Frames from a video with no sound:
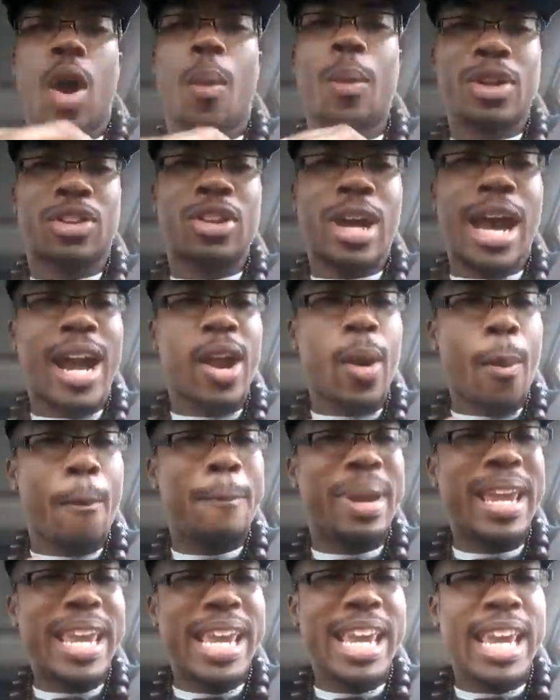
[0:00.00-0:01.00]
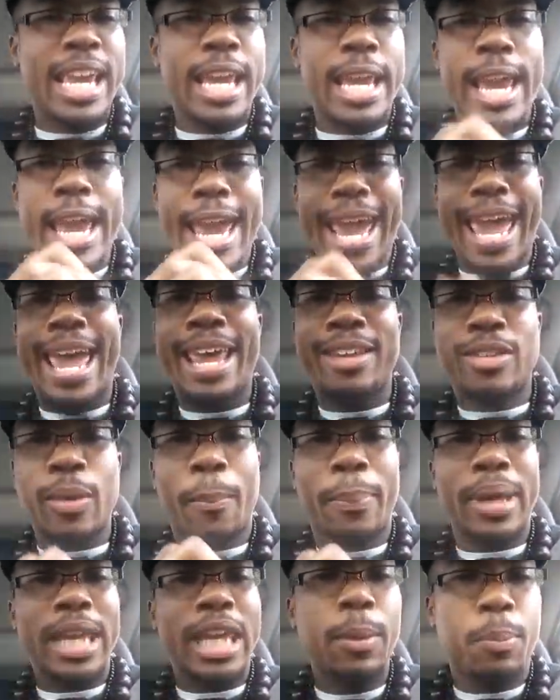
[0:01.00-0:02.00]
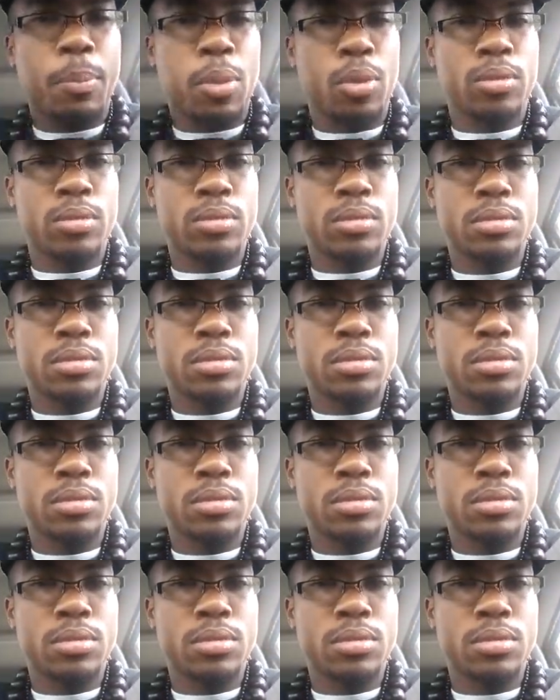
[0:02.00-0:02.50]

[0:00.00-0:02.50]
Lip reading: our entire being as a people.